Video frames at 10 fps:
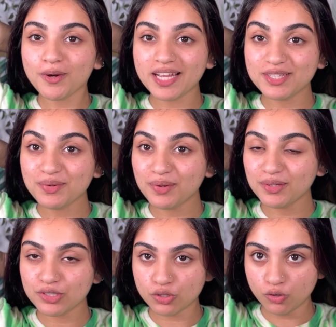I just
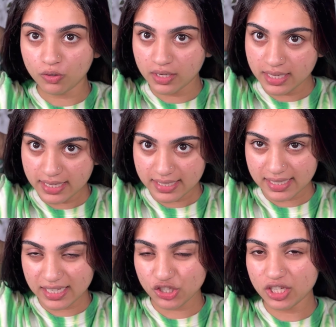want to show.
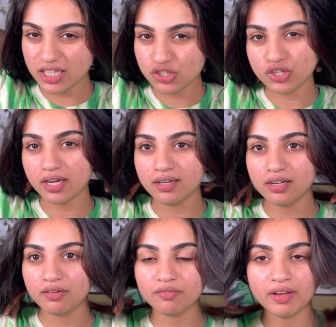See, in
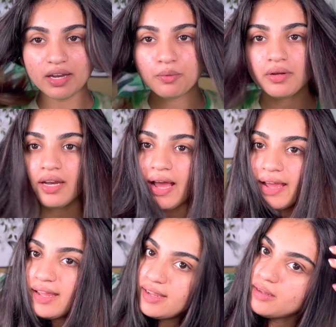general, whenever
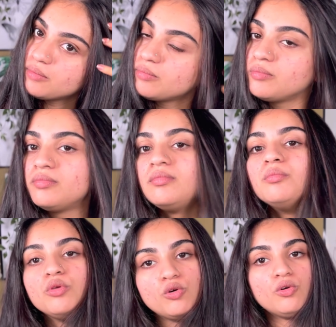I
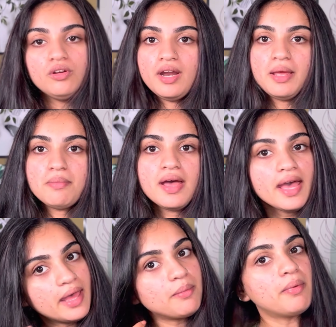blow dry my
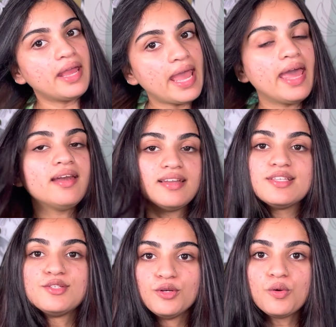hair
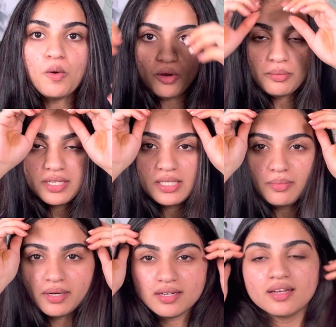does look voluminous,
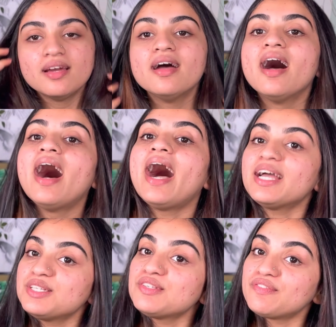but I
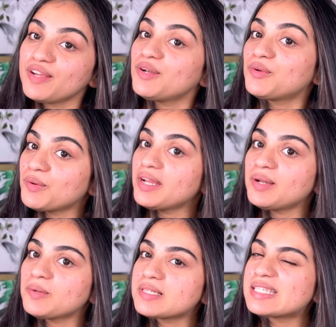just feel today it
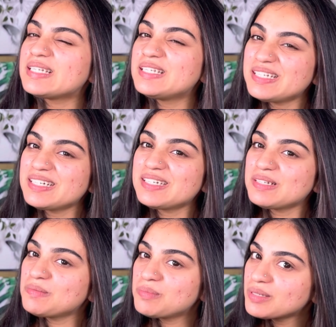looks a
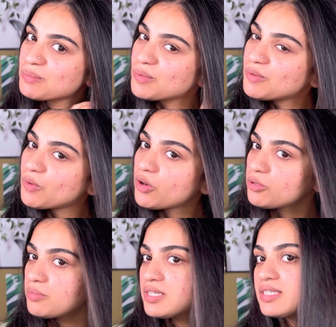little bit more
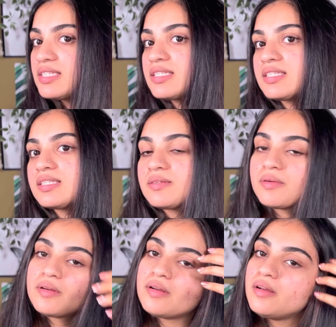voluminous
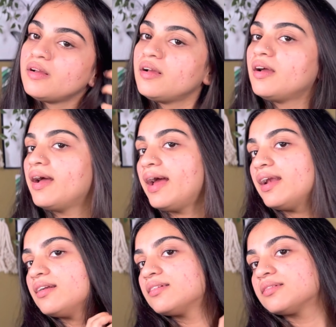
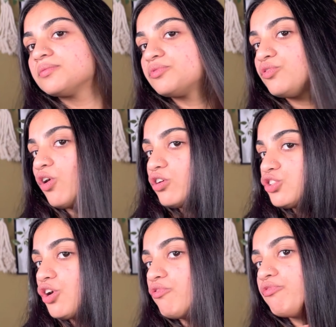and for
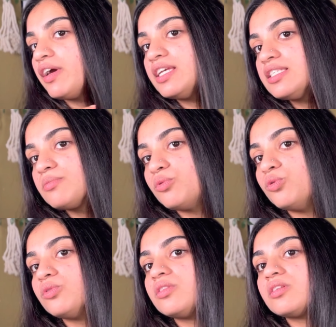sure very
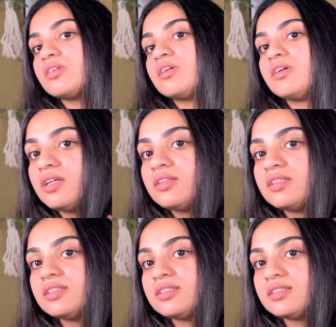smooth with
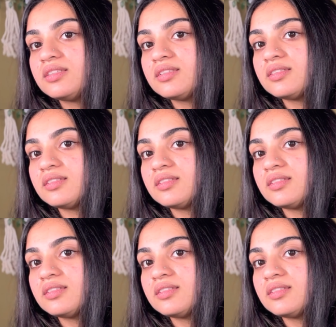this.